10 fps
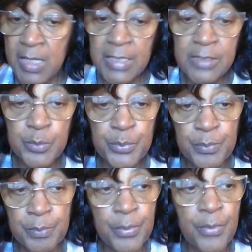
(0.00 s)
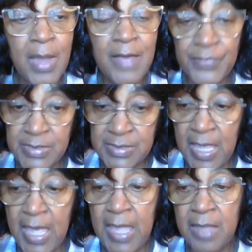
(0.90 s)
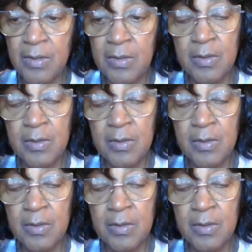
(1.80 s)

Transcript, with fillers: It's prophesied